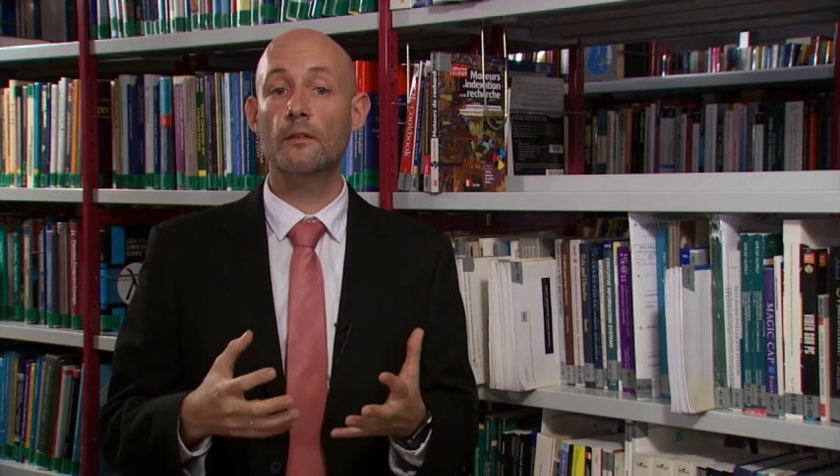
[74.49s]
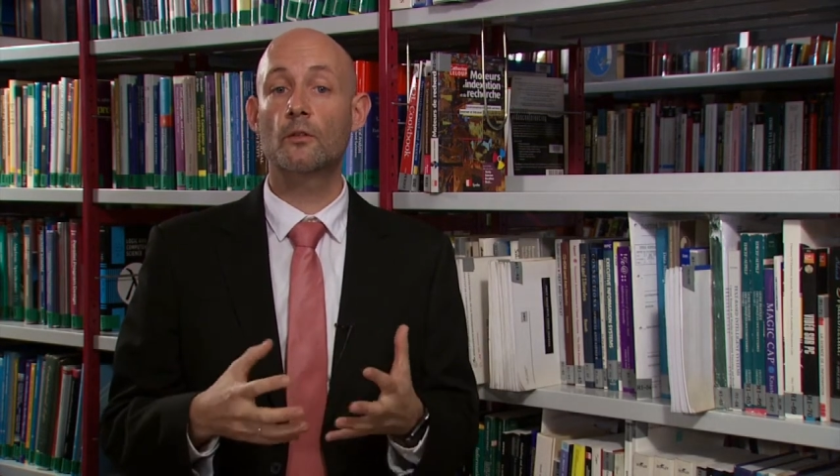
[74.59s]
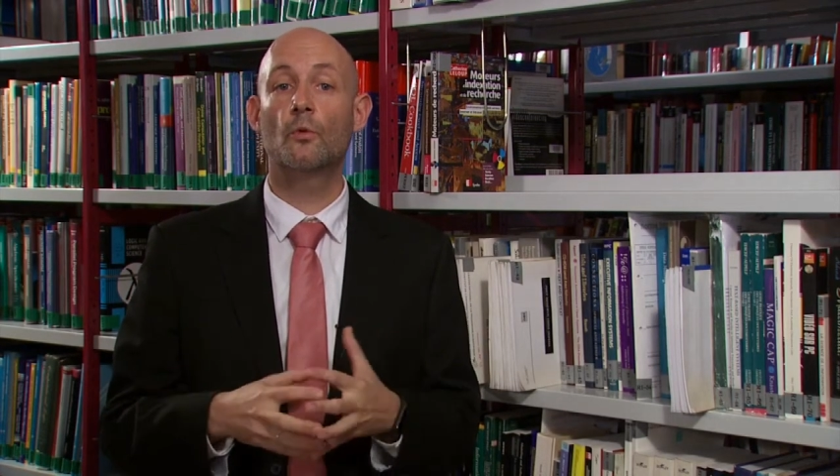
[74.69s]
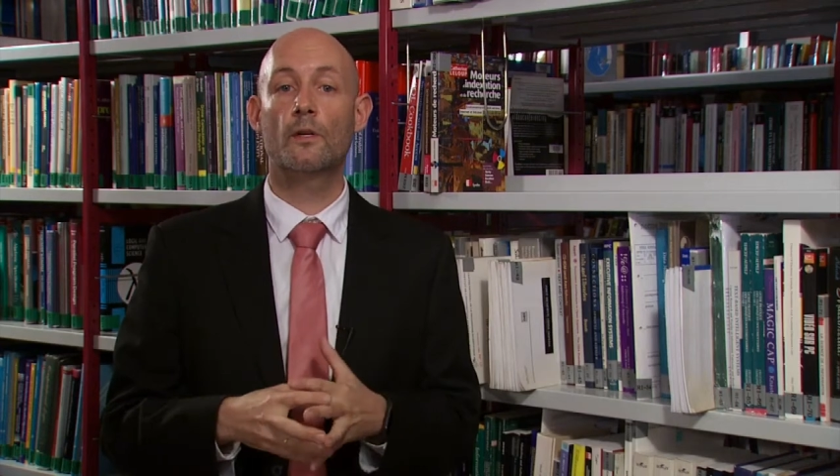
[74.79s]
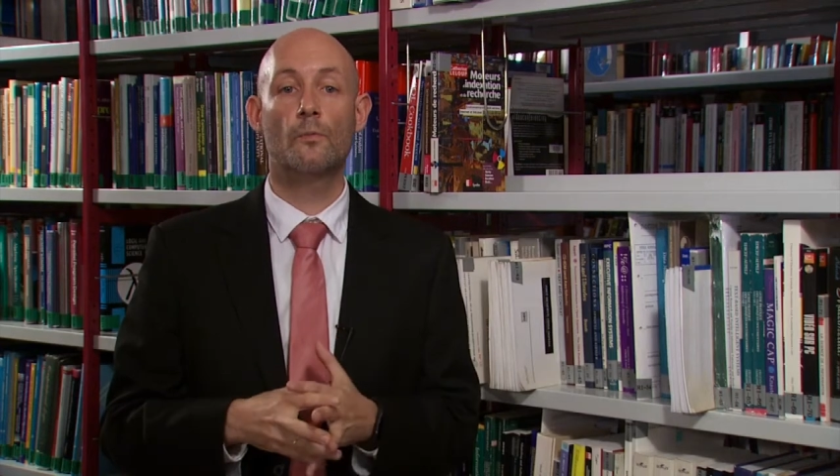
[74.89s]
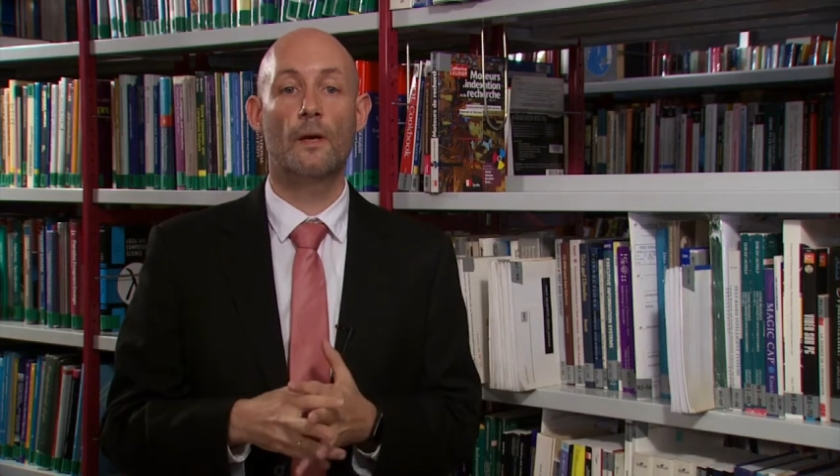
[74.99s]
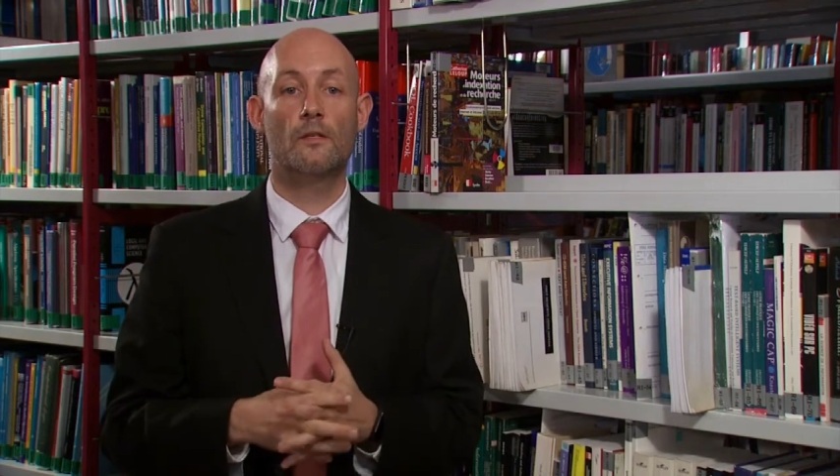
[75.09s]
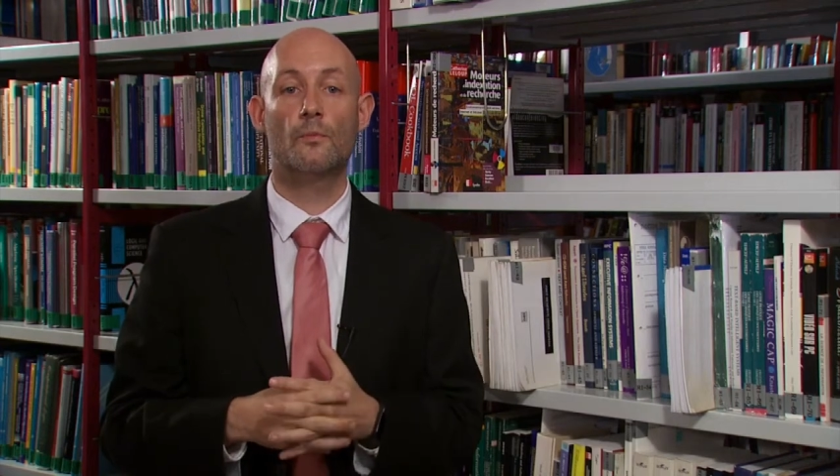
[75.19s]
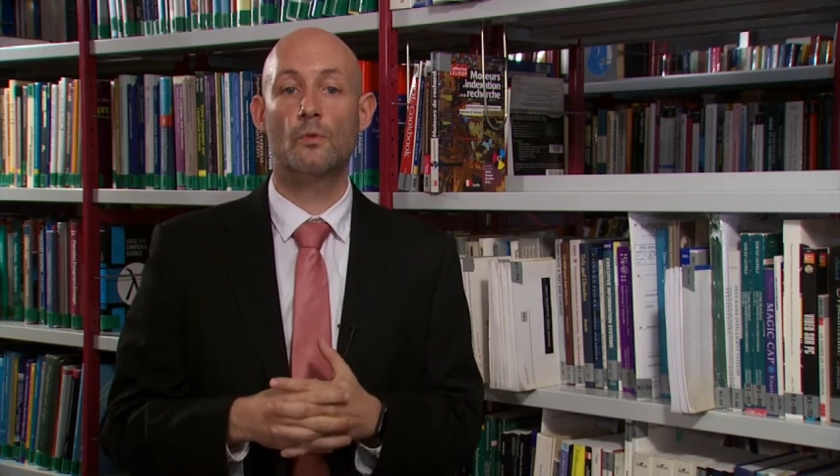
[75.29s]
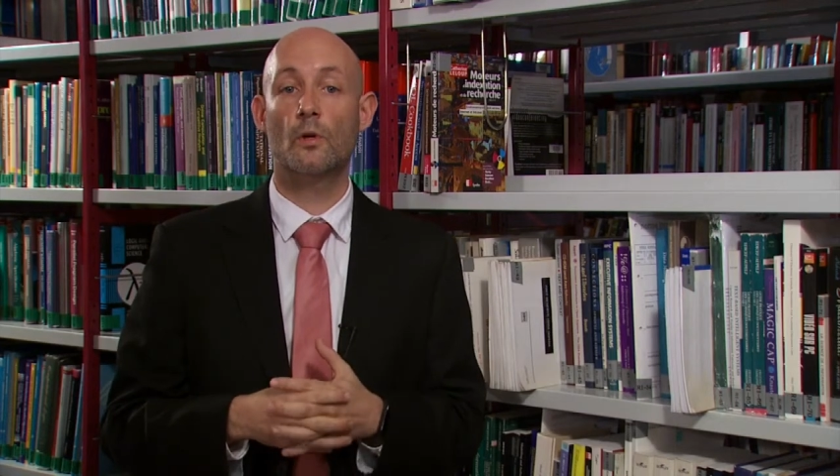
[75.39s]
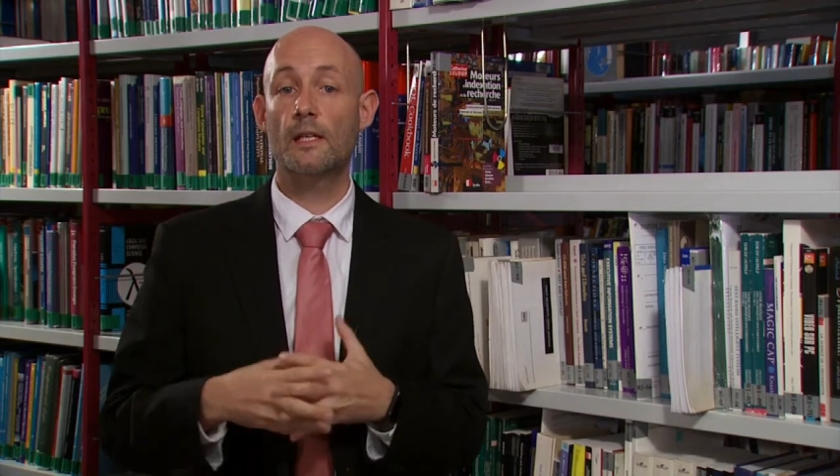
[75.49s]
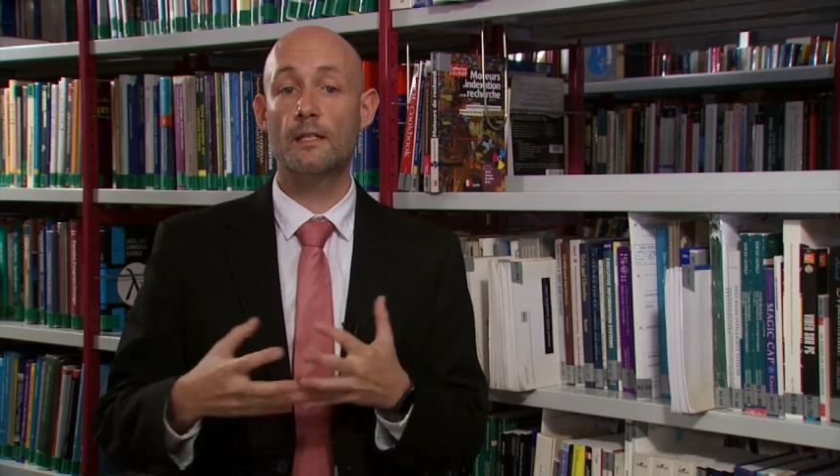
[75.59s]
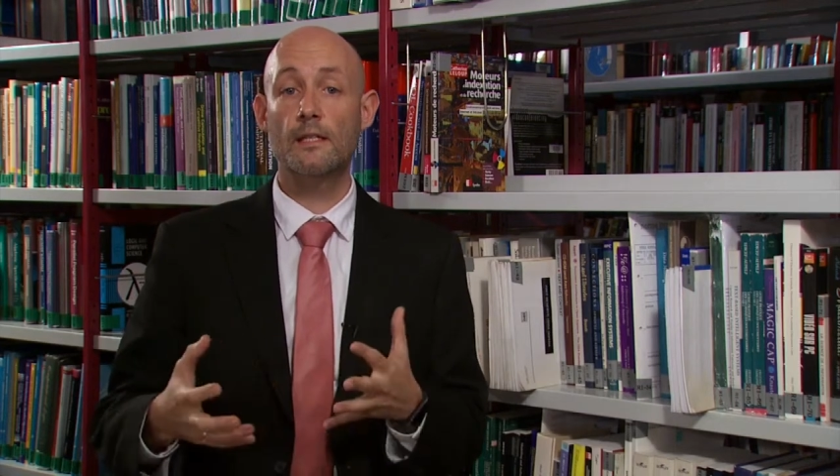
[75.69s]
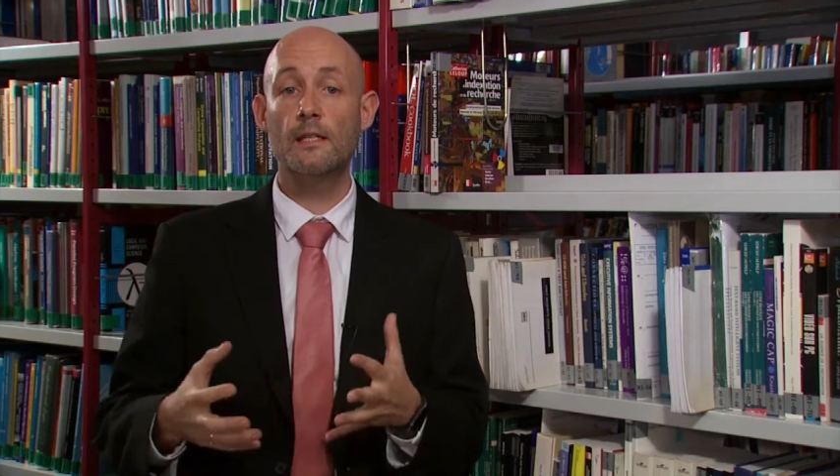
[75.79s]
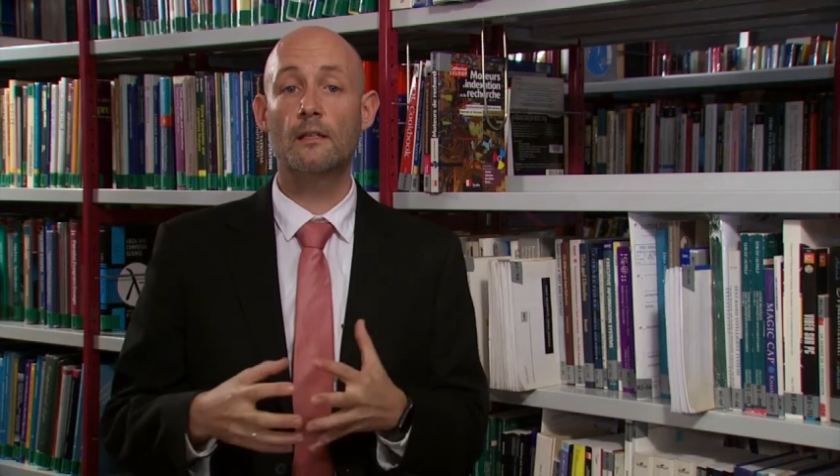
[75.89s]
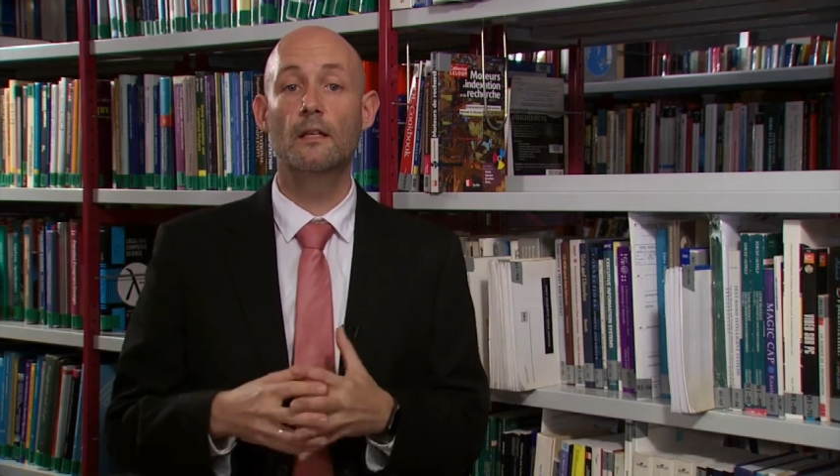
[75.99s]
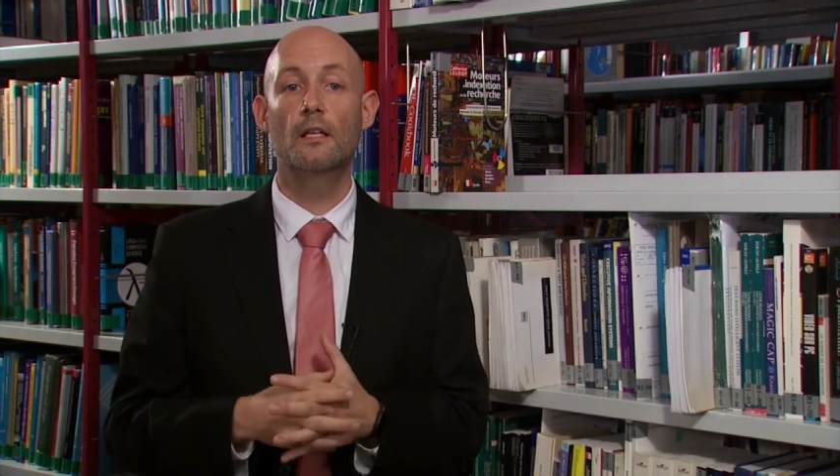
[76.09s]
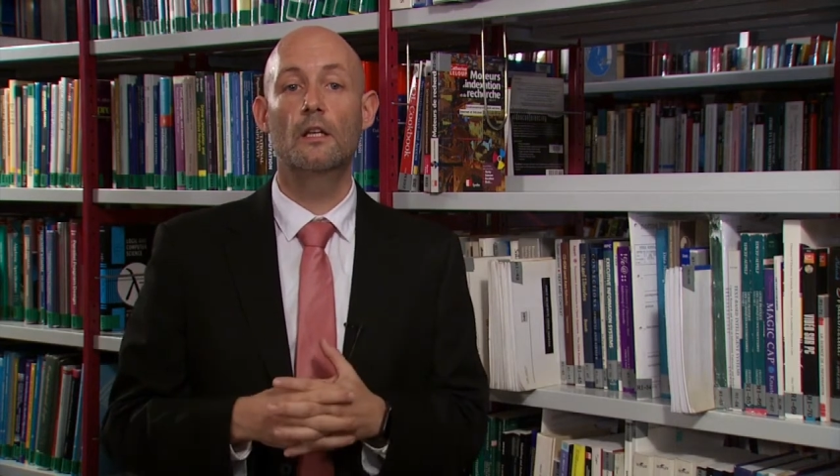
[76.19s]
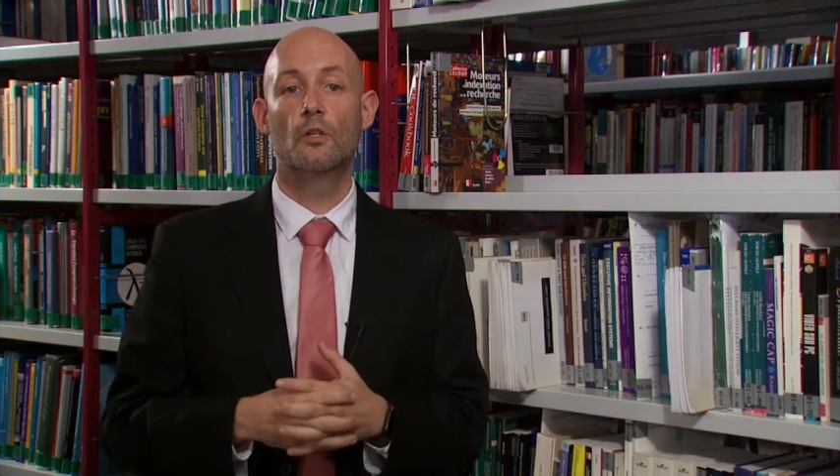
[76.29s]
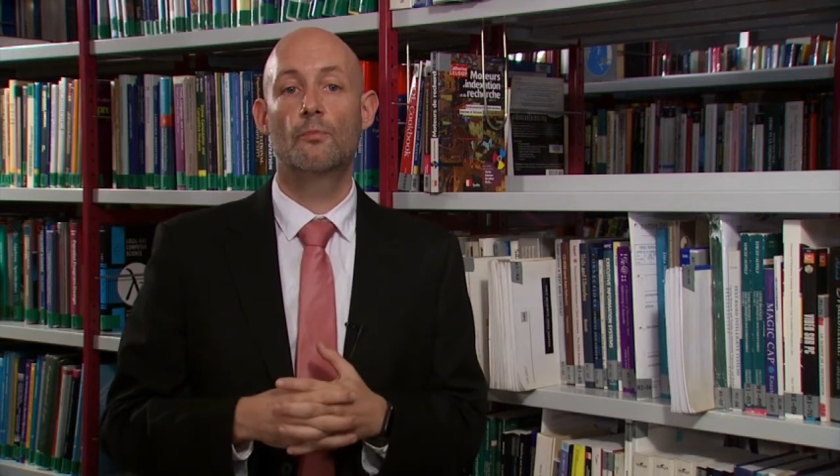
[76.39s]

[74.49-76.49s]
In my network, on LinkedIn for example,